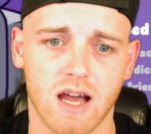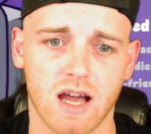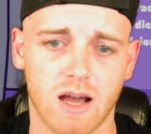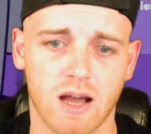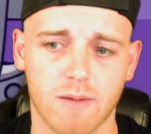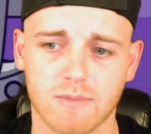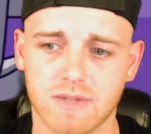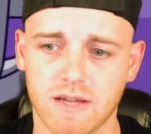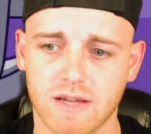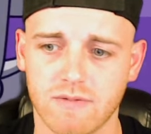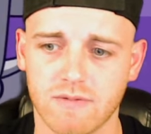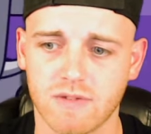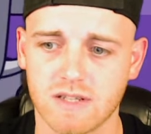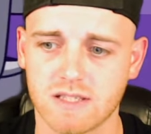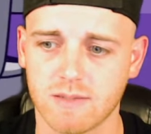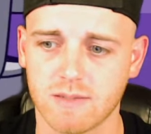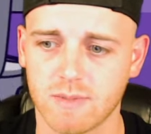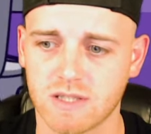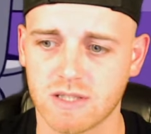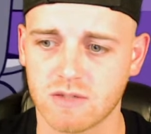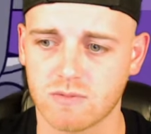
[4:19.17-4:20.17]
Um,
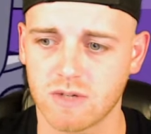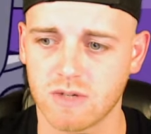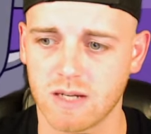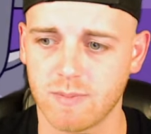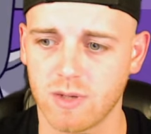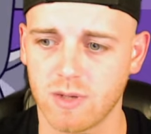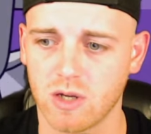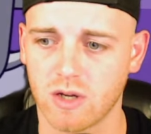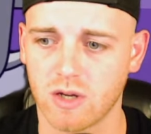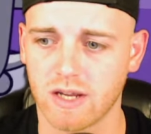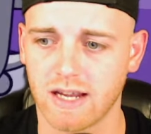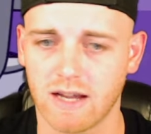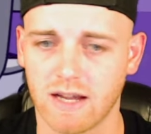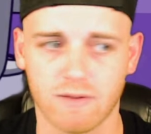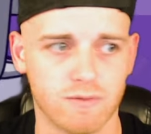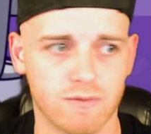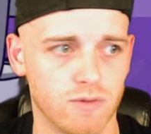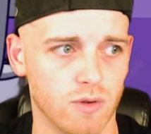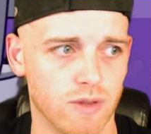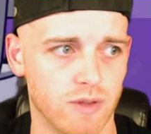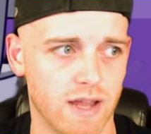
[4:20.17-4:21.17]
definitely something to really be looking
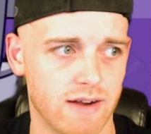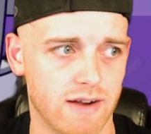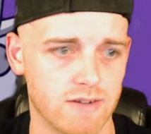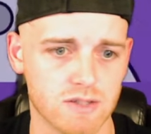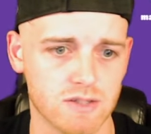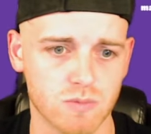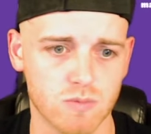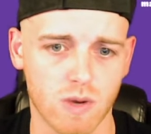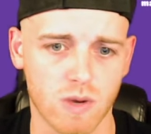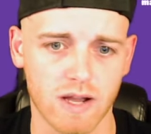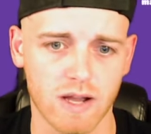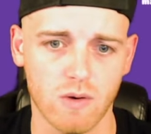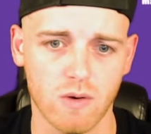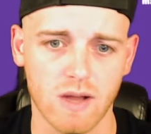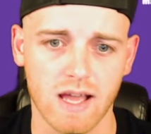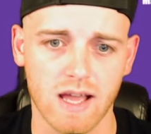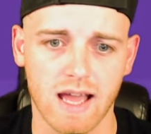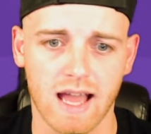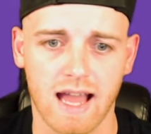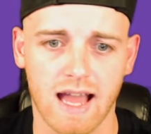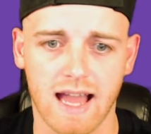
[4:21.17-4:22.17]
out for there as
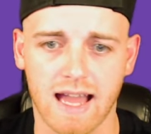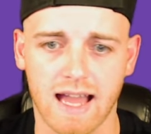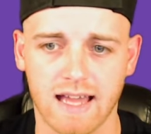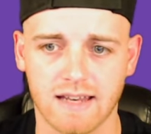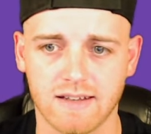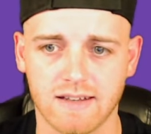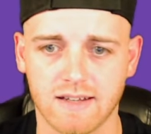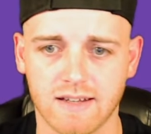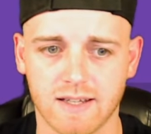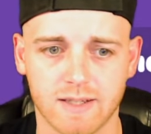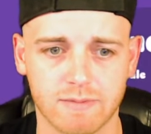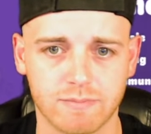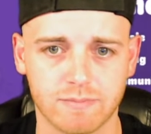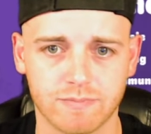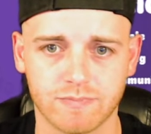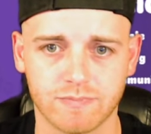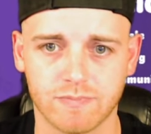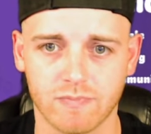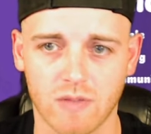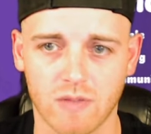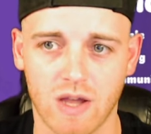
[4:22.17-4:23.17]
well. And
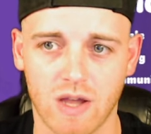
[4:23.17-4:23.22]
um,